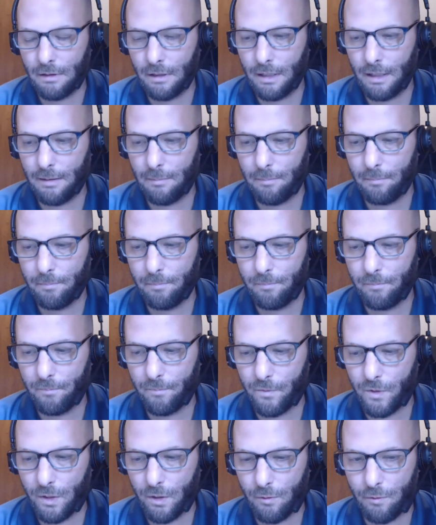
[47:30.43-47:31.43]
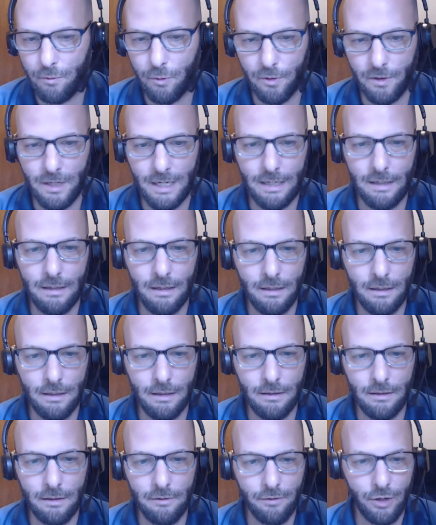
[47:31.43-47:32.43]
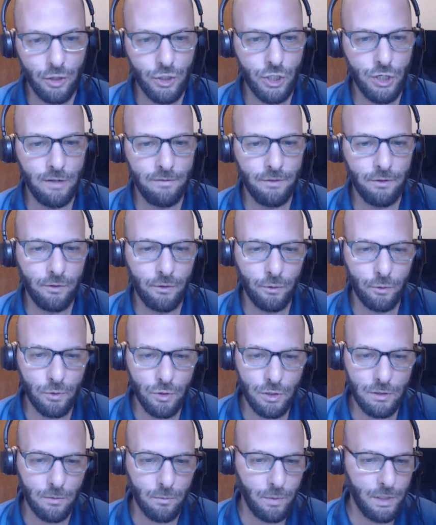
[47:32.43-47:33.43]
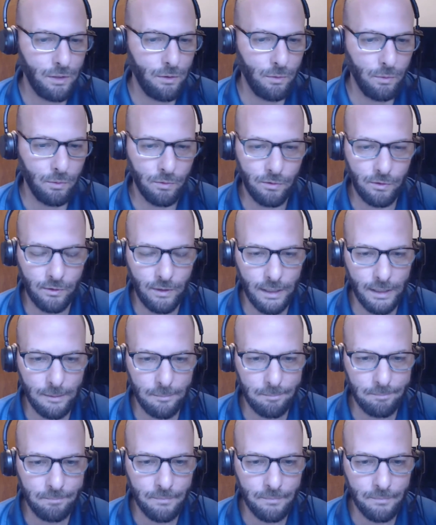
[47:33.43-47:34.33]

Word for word: Um, you know, for the, the, the version of the solution, we use um,